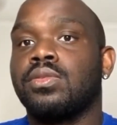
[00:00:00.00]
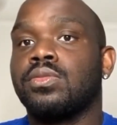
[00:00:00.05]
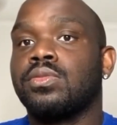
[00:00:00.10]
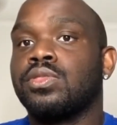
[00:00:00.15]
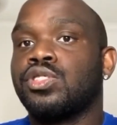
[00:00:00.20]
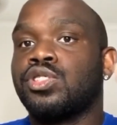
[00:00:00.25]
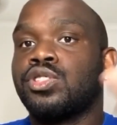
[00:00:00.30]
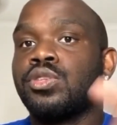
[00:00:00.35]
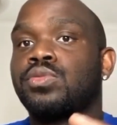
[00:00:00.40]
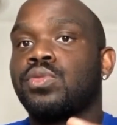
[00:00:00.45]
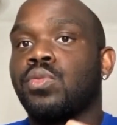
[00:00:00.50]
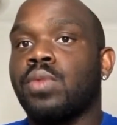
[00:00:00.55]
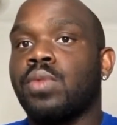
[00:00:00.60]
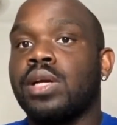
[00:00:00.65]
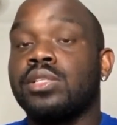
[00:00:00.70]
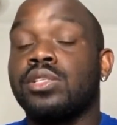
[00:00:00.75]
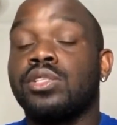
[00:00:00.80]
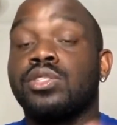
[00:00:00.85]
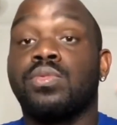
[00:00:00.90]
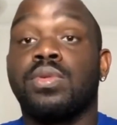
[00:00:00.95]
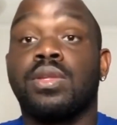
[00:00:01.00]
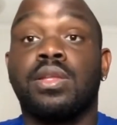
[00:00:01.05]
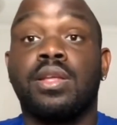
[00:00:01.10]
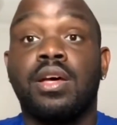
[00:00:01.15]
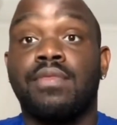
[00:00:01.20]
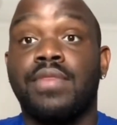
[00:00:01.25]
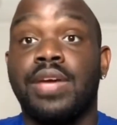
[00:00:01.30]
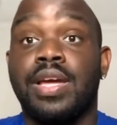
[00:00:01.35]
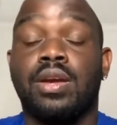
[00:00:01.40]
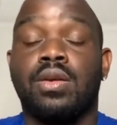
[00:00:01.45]
shoot the Rangers with
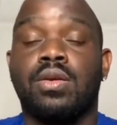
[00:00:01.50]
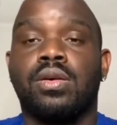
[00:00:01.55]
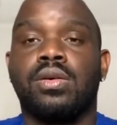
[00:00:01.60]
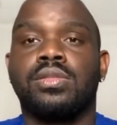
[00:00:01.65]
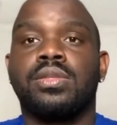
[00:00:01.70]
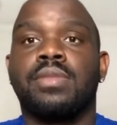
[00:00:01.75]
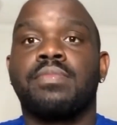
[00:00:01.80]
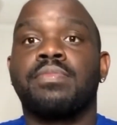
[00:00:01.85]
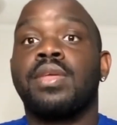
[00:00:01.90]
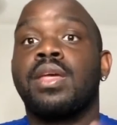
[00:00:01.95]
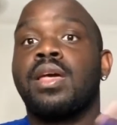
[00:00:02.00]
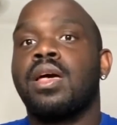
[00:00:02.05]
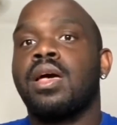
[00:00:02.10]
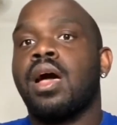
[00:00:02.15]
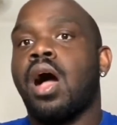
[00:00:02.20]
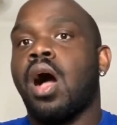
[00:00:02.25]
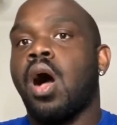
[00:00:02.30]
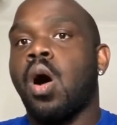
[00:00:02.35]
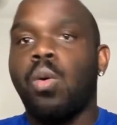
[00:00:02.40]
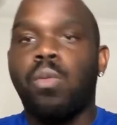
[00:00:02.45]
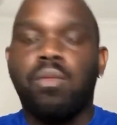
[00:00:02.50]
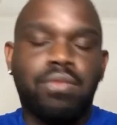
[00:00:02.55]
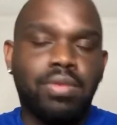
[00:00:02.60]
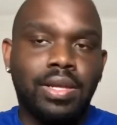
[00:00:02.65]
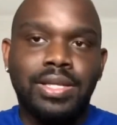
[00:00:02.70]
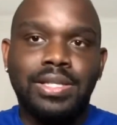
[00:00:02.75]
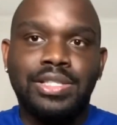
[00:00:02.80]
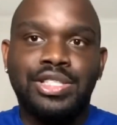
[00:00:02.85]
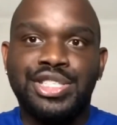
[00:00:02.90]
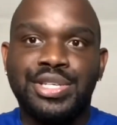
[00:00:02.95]
love arrows.
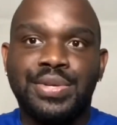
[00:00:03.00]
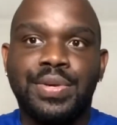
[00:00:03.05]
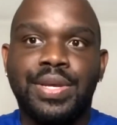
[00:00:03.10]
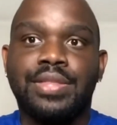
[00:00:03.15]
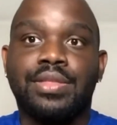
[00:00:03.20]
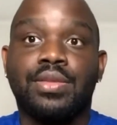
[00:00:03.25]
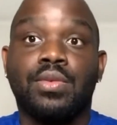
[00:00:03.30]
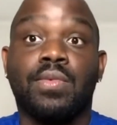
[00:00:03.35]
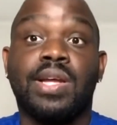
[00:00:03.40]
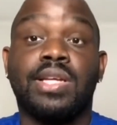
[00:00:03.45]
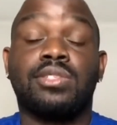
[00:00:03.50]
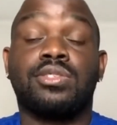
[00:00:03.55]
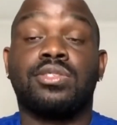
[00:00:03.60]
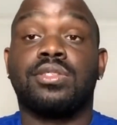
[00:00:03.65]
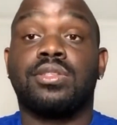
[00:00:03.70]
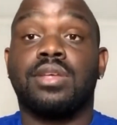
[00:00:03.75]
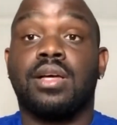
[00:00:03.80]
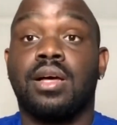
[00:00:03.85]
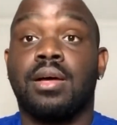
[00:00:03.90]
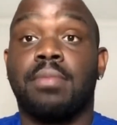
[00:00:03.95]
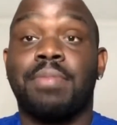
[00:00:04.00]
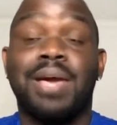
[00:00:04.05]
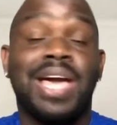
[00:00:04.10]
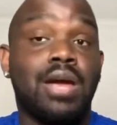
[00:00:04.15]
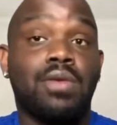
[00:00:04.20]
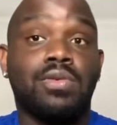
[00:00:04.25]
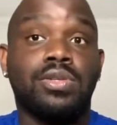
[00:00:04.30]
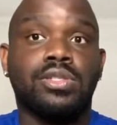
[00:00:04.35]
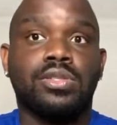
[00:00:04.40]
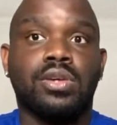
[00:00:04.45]
Hopefully she'll get the Rangers
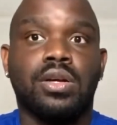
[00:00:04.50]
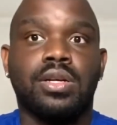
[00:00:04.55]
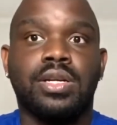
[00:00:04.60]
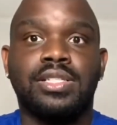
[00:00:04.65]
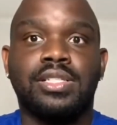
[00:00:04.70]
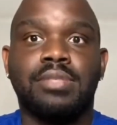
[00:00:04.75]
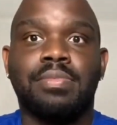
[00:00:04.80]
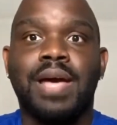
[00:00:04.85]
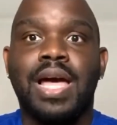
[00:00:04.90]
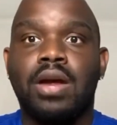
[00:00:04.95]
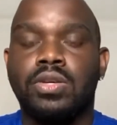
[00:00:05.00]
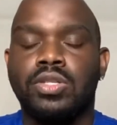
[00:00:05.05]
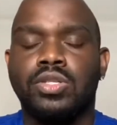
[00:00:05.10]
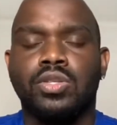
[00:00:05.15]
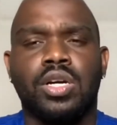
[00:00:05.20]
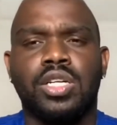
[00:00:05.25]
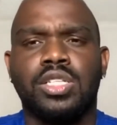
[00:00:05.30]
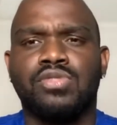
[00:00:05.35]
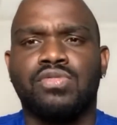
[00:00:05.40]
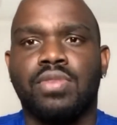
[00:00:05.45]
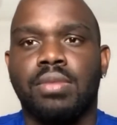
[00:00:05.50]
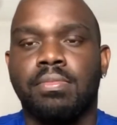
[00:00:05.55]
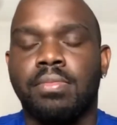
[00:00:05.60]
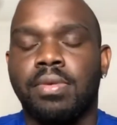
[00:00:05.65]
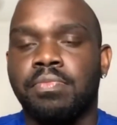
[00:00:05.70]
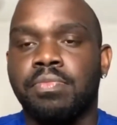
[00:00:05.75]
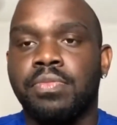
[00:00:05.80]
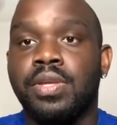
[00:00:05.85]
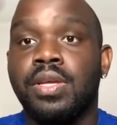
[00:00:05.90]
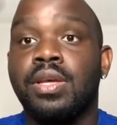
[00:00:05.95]
ninja power stars from
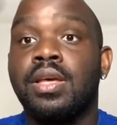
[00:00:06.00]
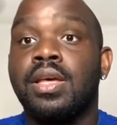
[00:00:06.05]
them.